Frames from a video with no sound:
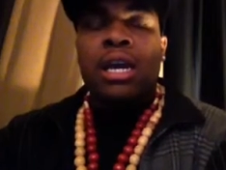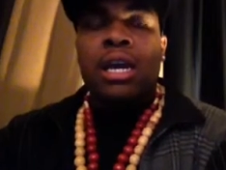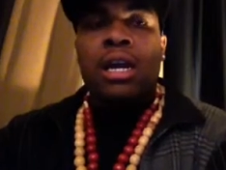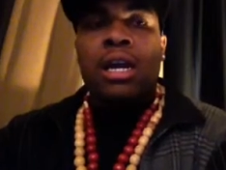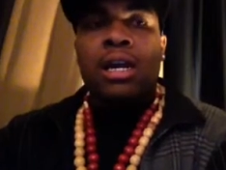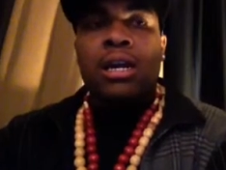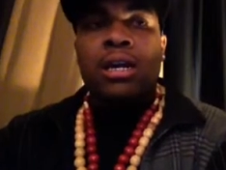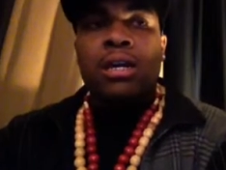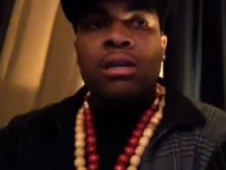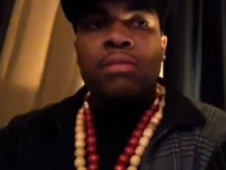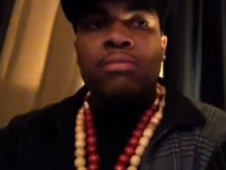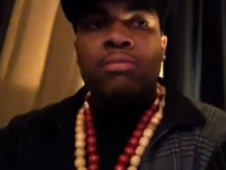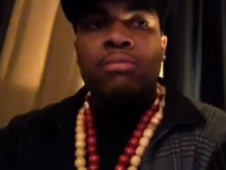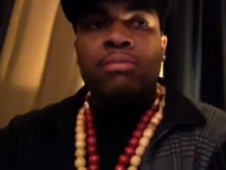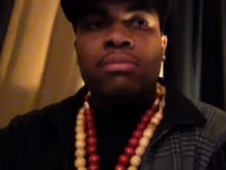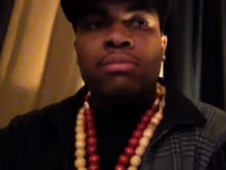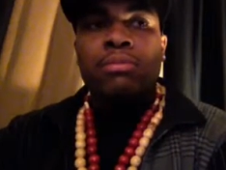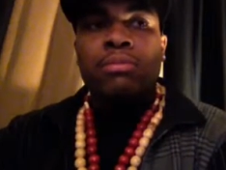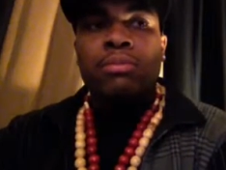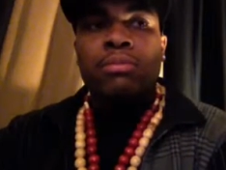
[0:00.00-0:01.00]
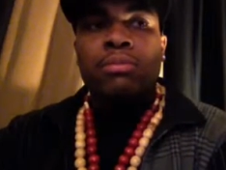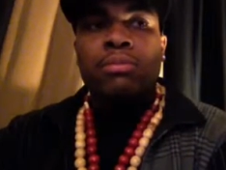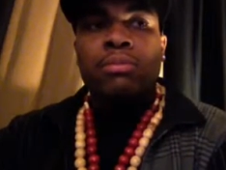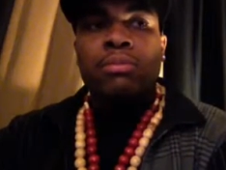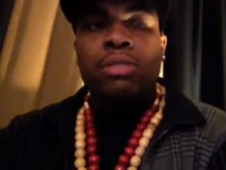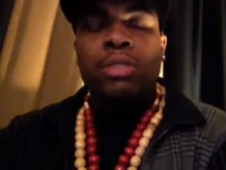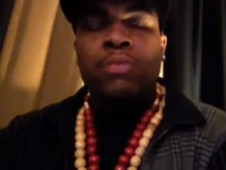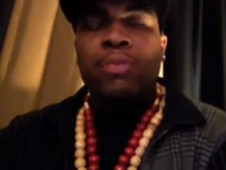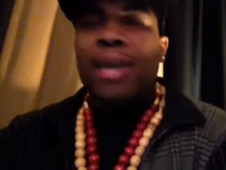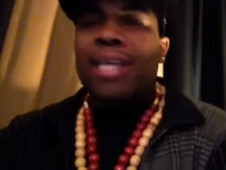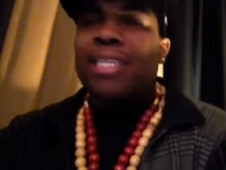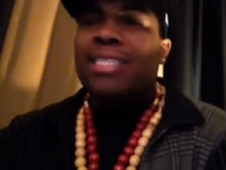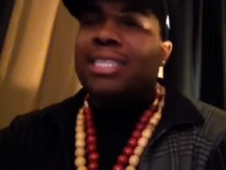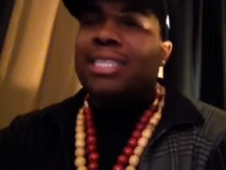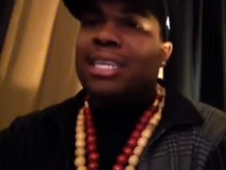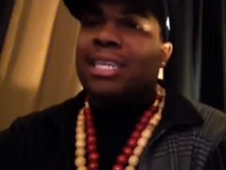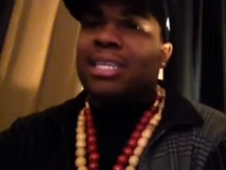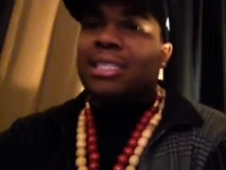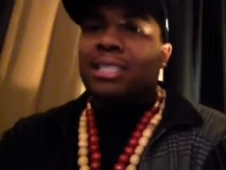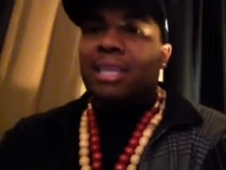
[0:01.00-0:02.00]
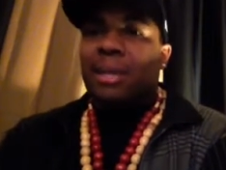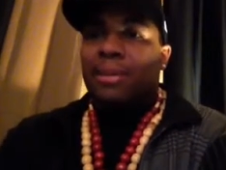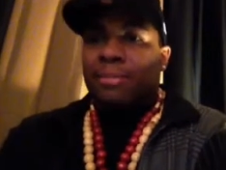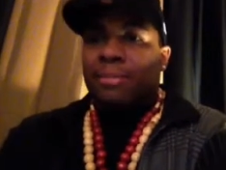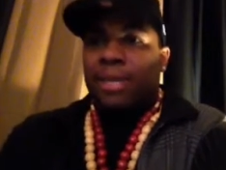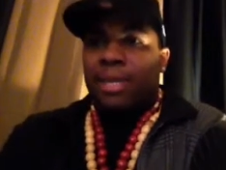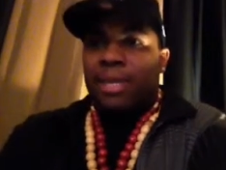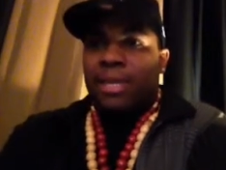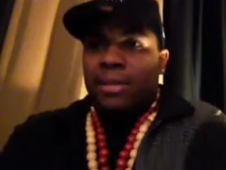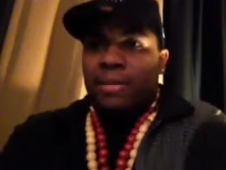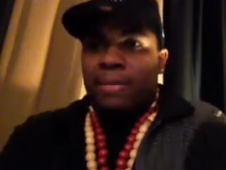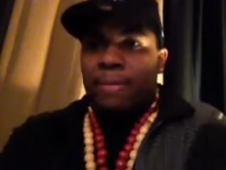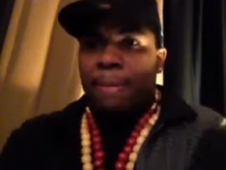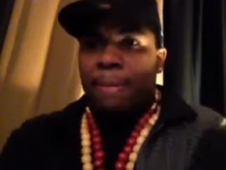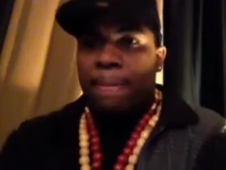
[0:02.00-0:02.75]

um, spice things up, man.